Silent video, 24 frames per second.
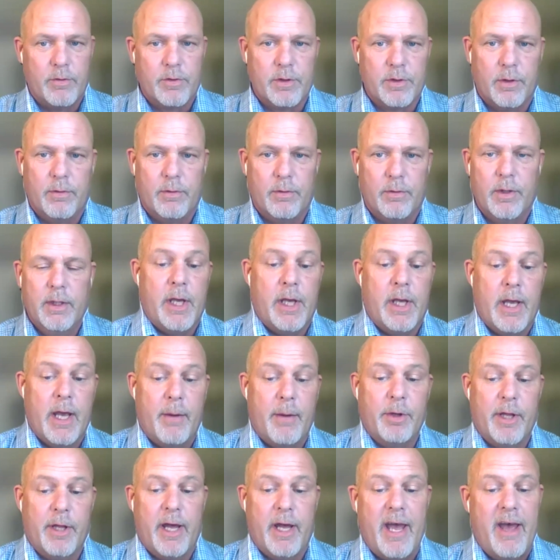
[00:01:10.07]
So being
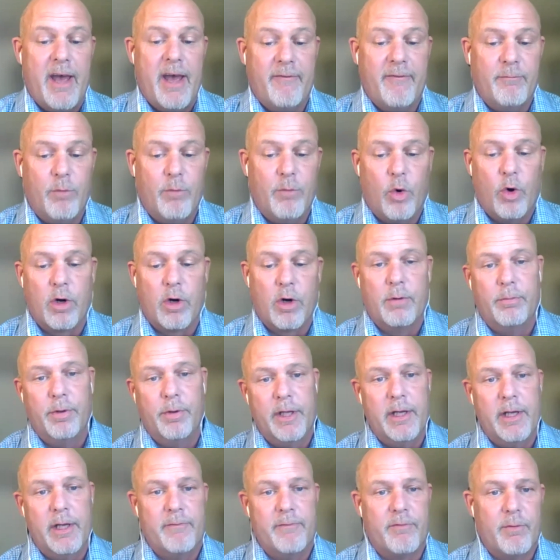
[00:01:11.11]
able to have more
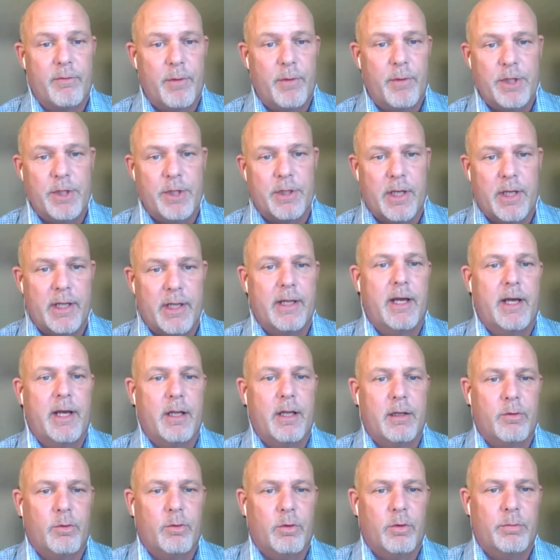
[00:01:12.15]
complete information on
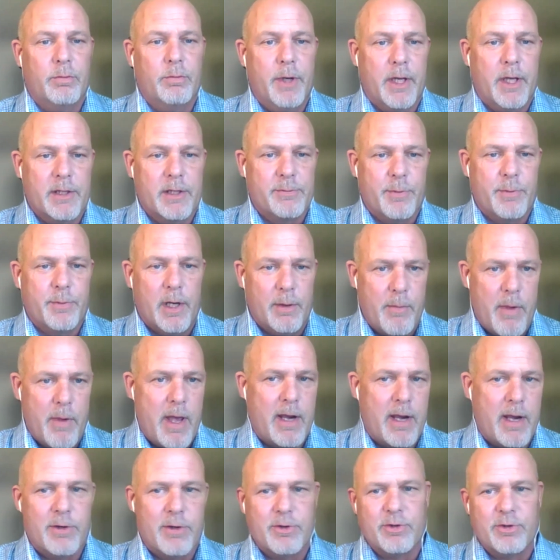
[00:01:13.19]
that will make us better
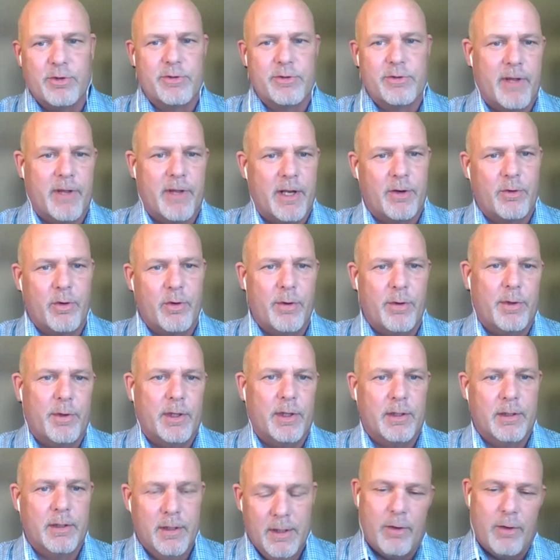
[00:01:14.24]
managers of that
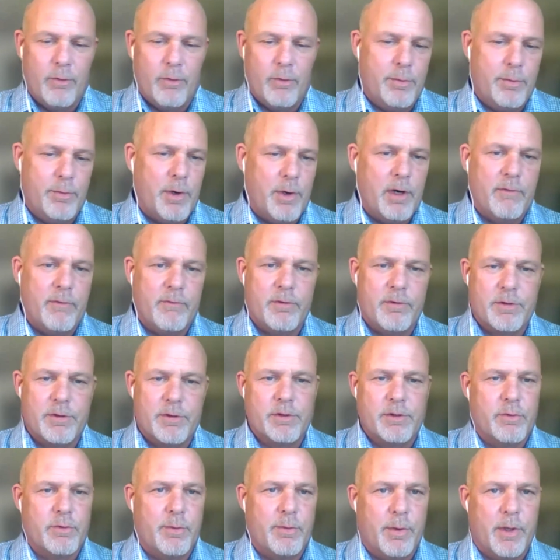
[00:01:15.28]
equipment, better repair
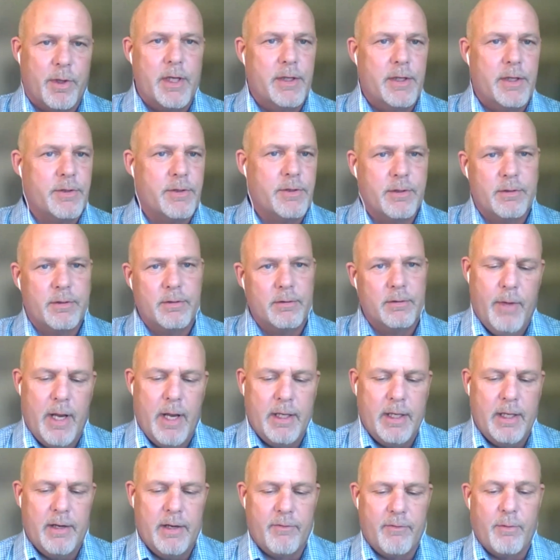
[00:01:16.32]
versus replace.
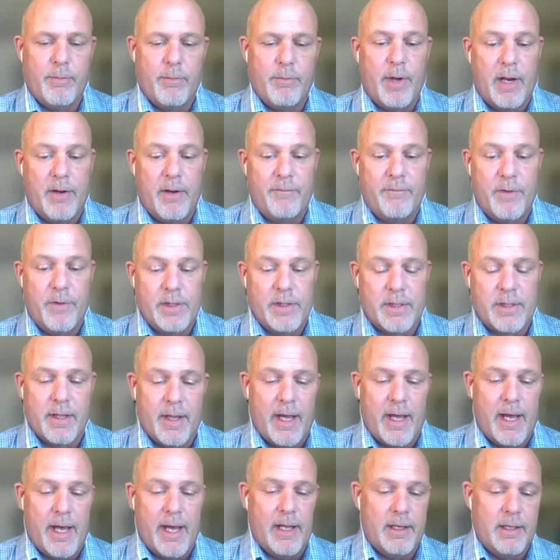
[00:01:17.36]
Many different benefits to
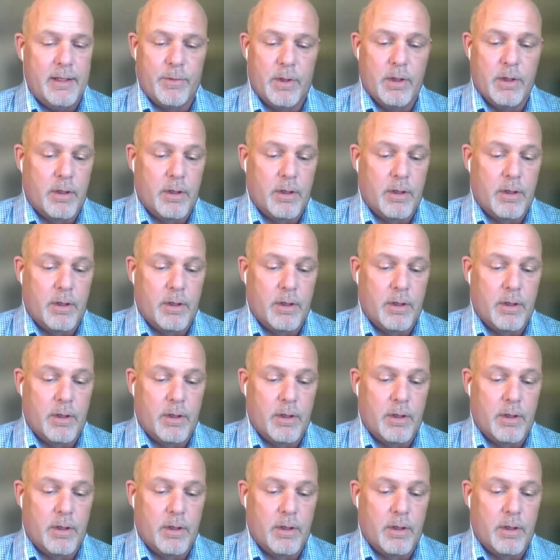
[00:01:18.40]
that.